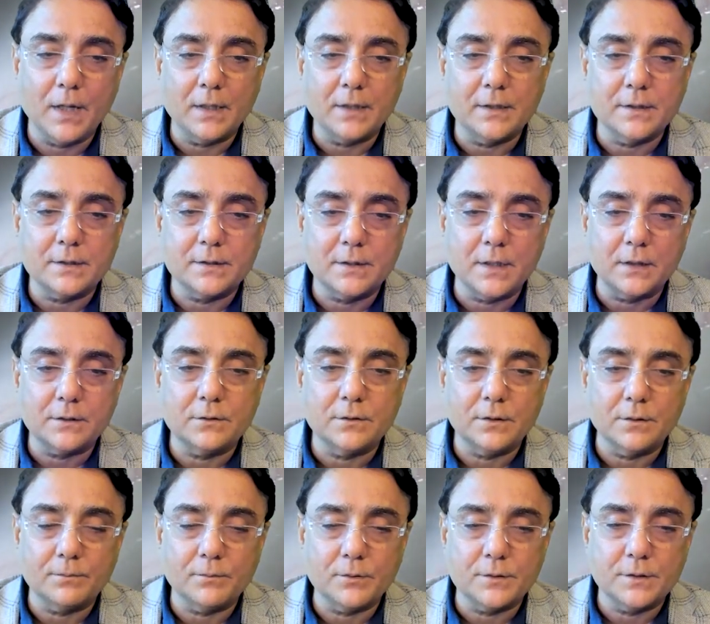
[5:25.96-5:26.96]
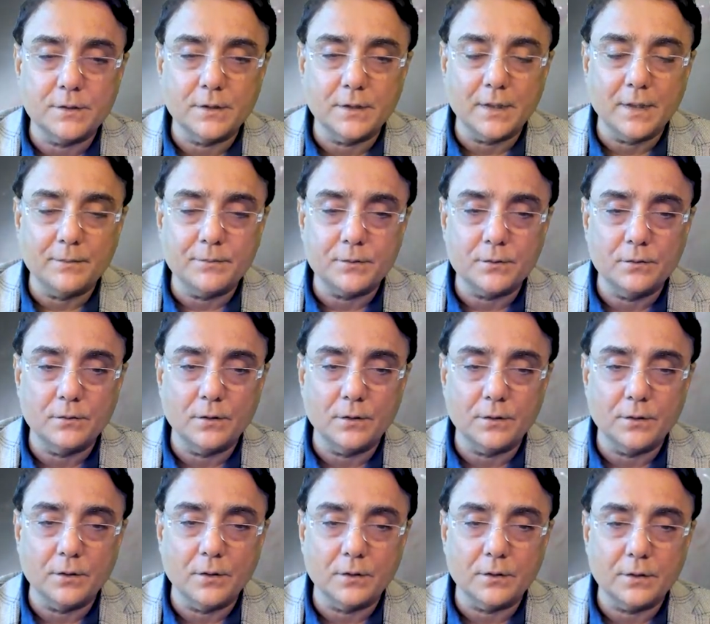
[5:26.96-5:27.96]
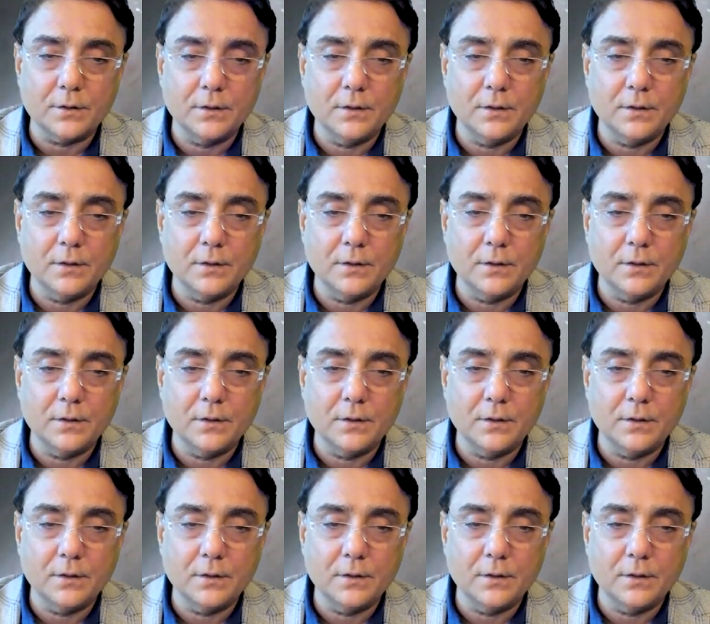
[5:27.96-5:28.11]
is stuck to the posterior capsule or not.